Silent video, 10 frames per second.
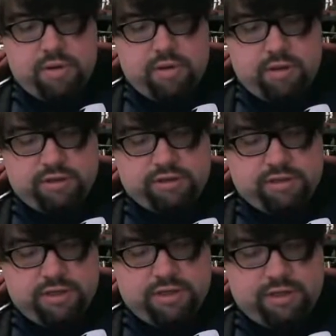That's
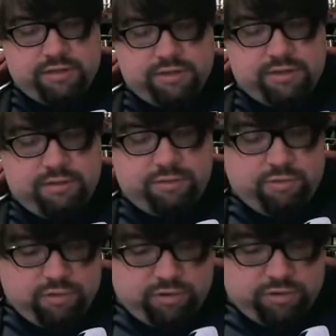a nice, simple
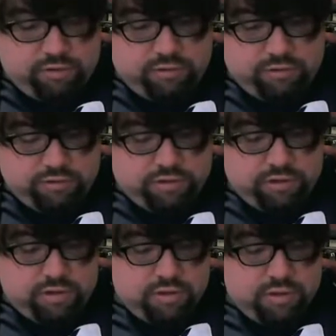wallet. It holds
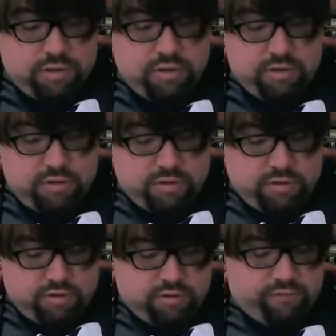
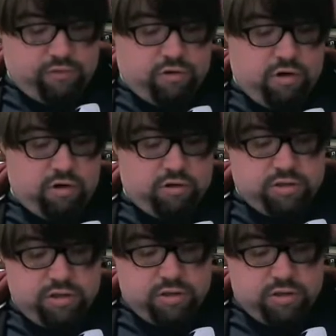a few cards.